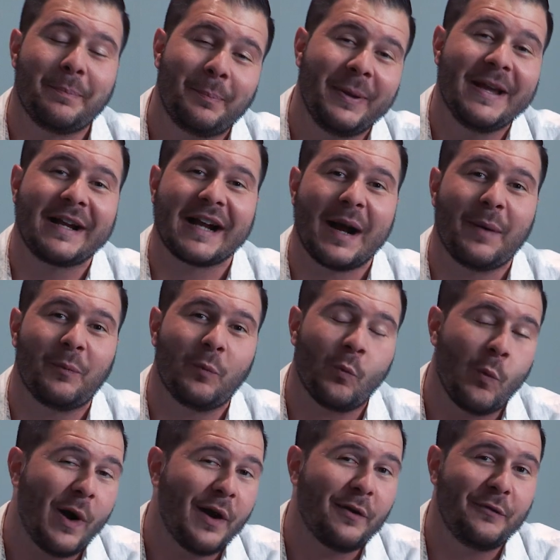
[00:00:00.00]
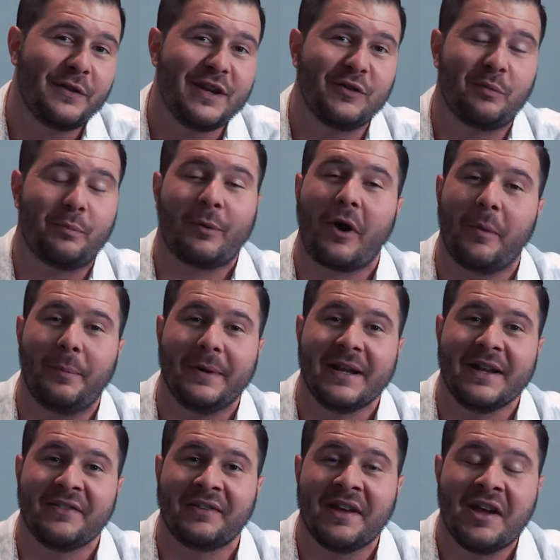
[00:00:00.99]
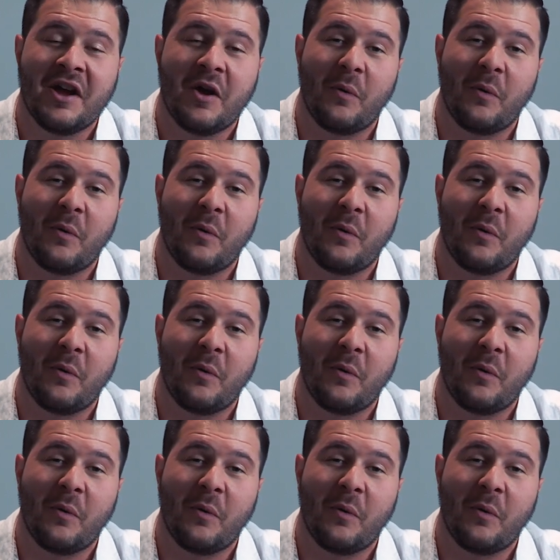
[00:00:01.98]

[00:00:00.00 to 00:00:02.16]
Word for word: pick up one of these properties